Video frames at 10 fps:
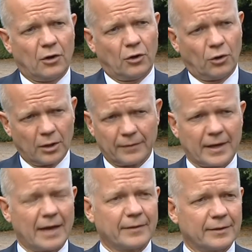All of
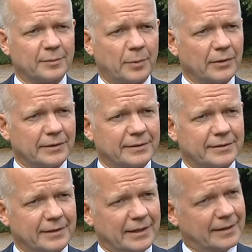the evidence
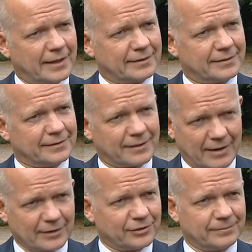points in that
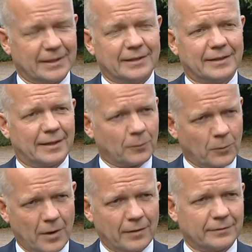direction, in that
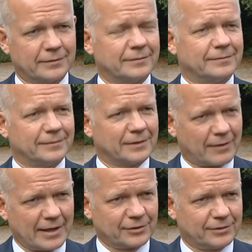one
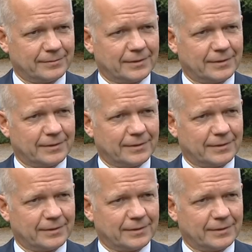direction.